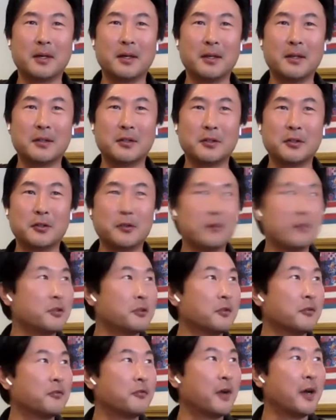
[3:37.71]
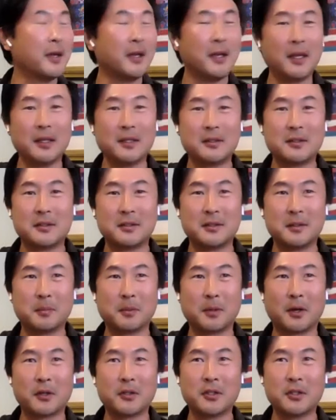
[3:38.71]
institutional finance
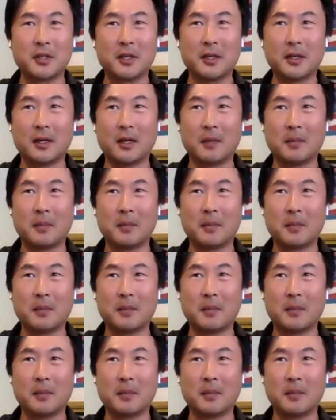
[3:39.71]
and blockchain.